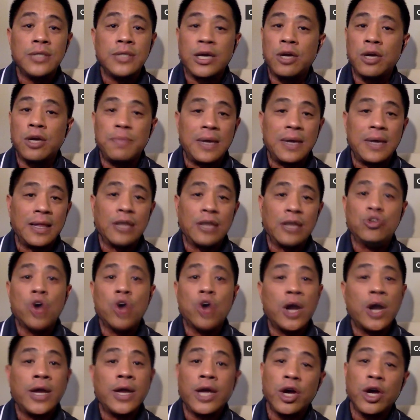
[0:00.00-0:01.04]
could be
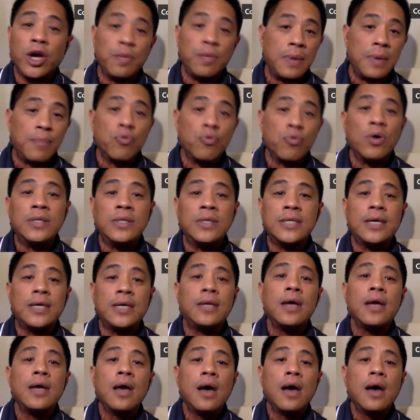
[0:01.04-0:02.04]
electronic, it could be printed.